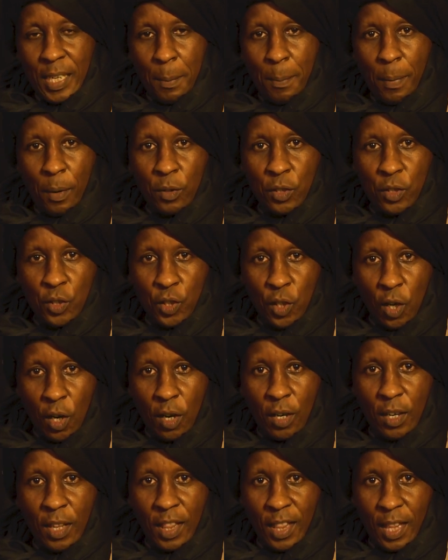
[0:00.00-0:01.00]
about
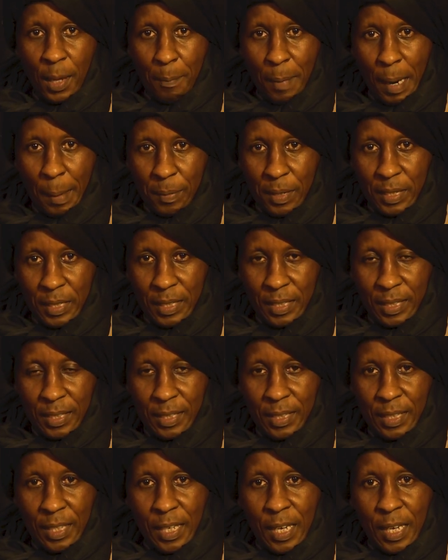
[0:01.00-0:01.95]
John the Baptist.